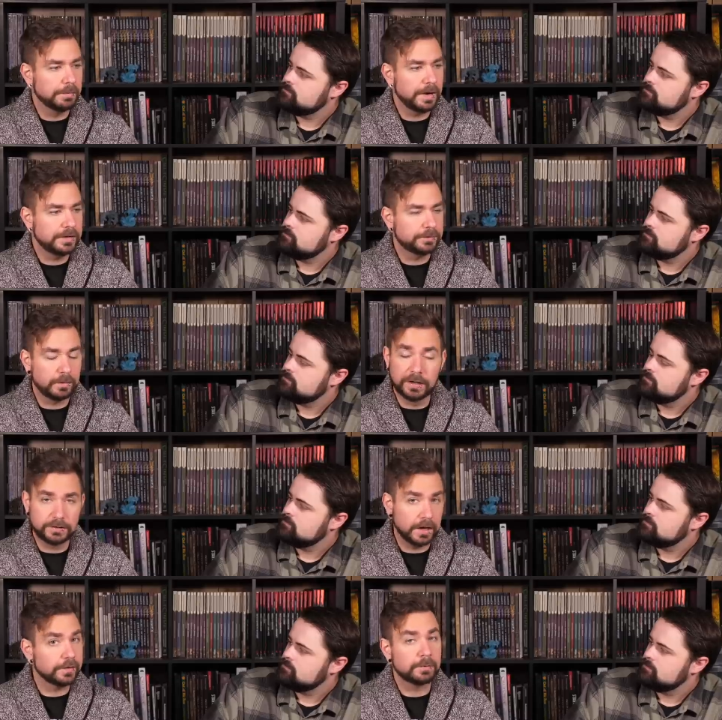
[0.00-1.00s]
Speaker 1: range where it
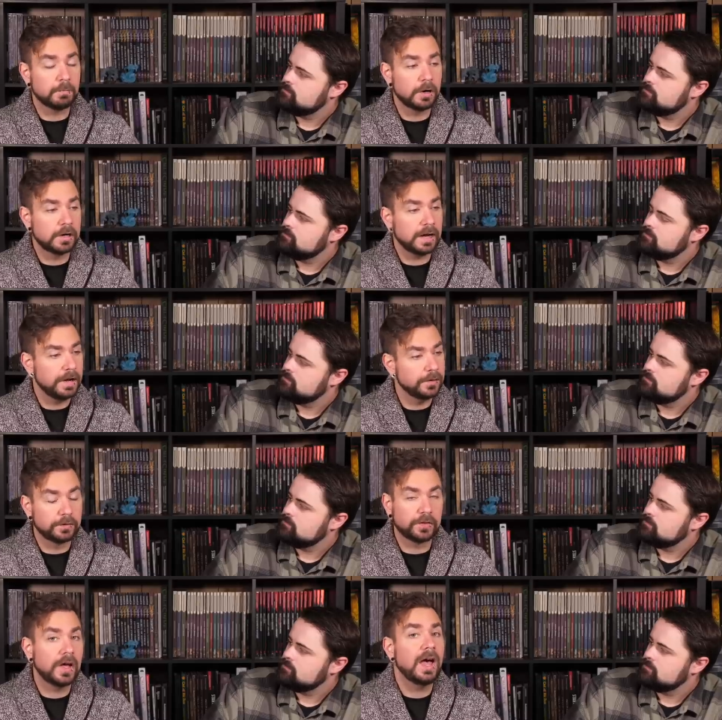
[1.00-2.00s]
doesn't work, and there's
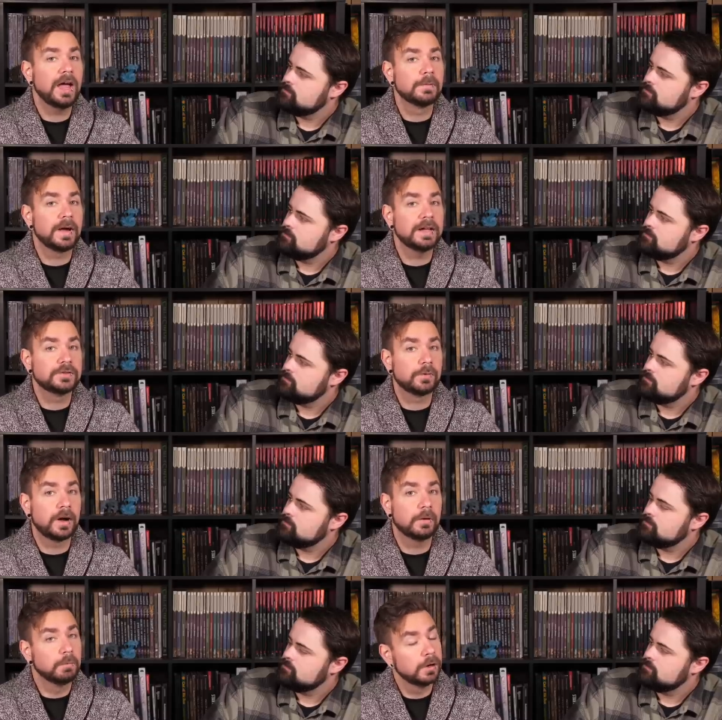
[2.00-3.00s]
the high range where
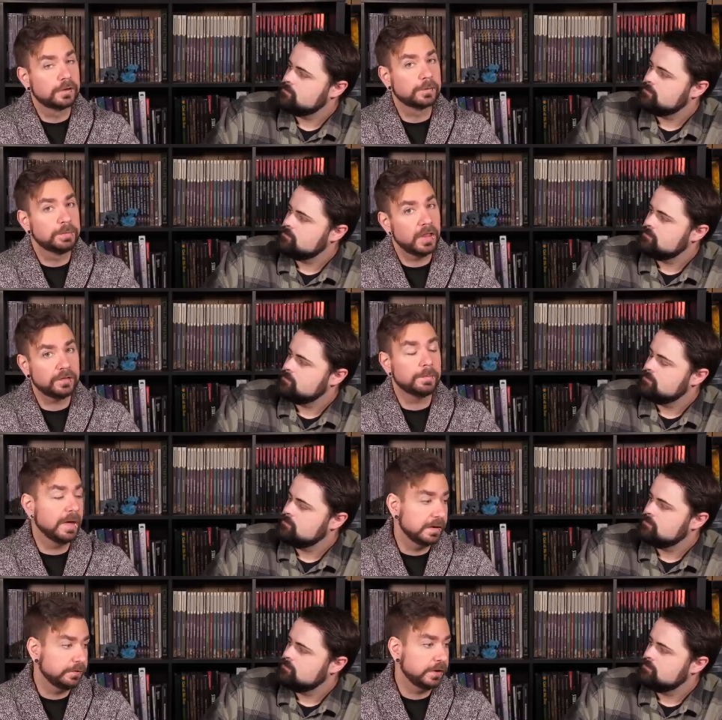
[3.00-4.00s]
it works plus a
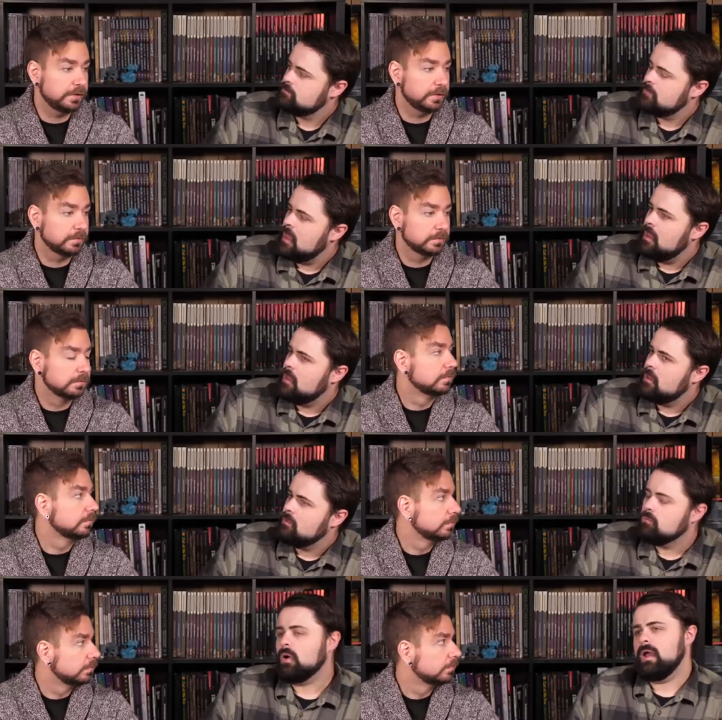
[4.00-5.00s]
benefit.
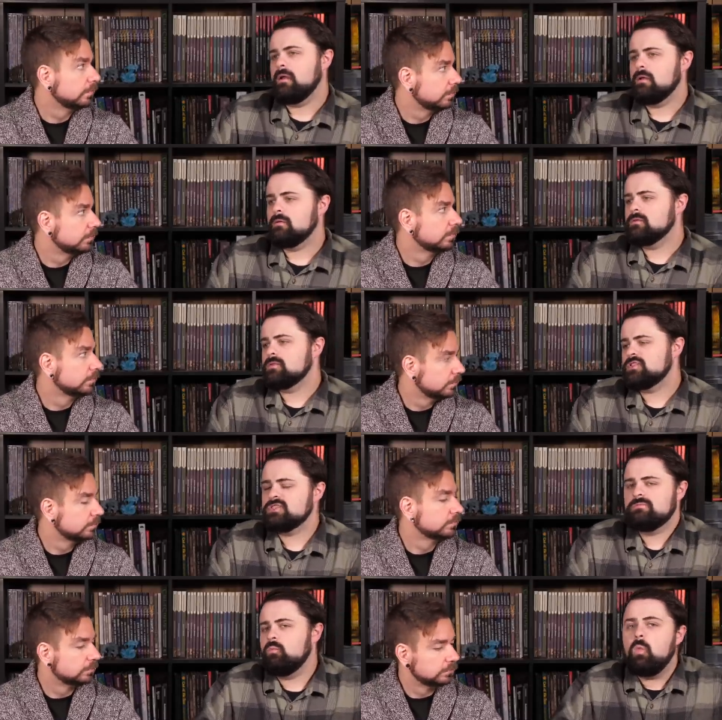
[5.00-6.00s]
Speaker 2: Right. S-
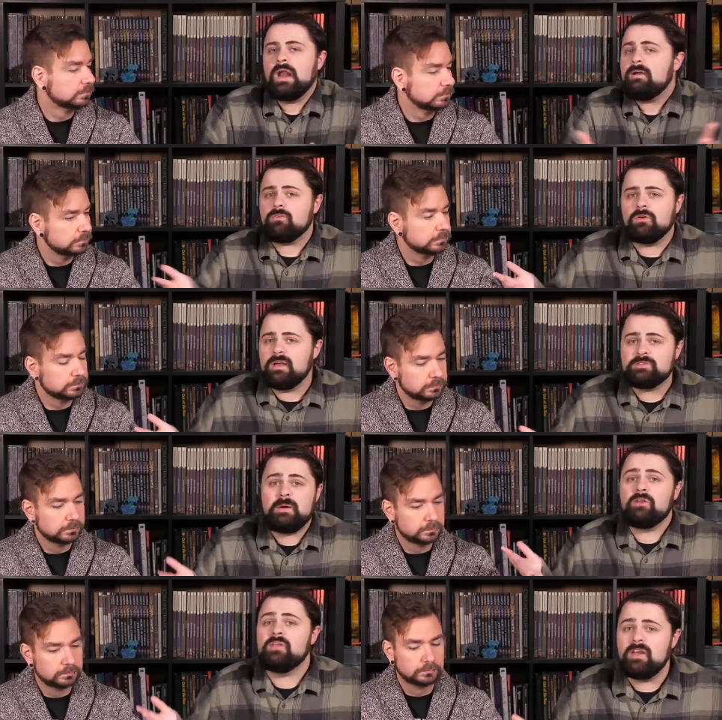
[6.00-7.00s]
whatever. It's
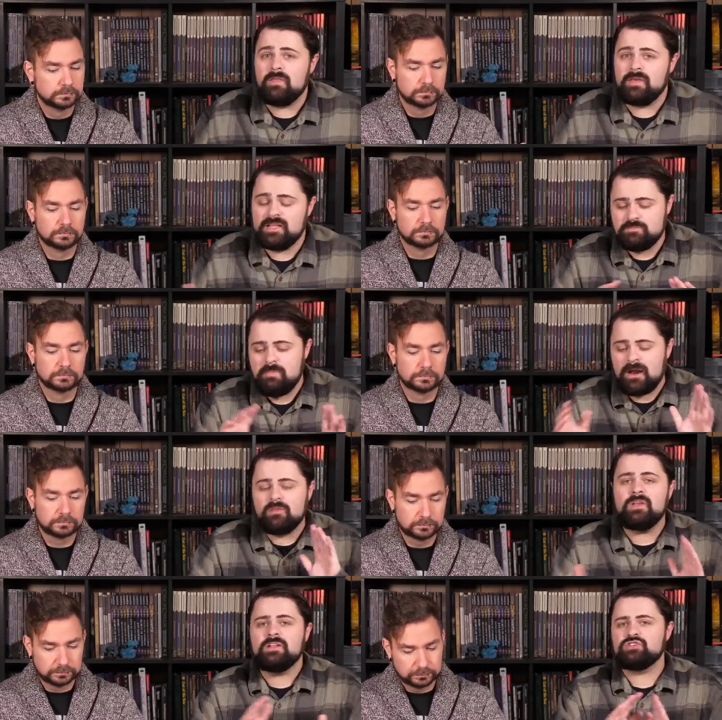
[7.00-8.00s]
better than nothing. It's better
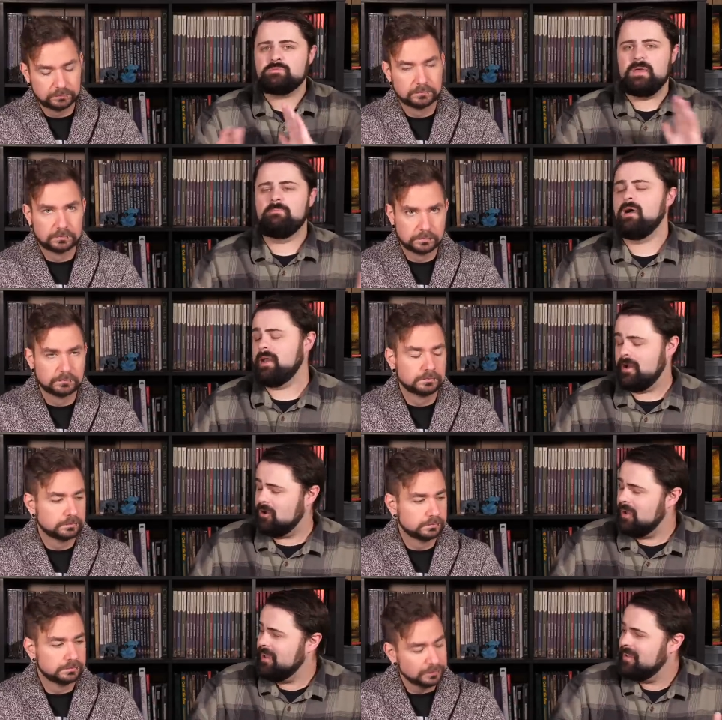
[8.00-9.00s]
than it just being binary.
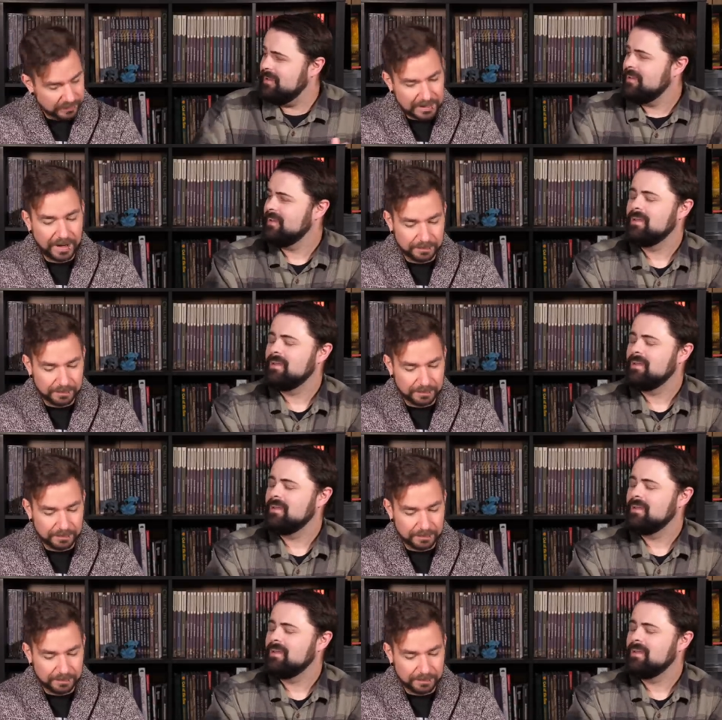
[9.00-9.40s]
Yeah.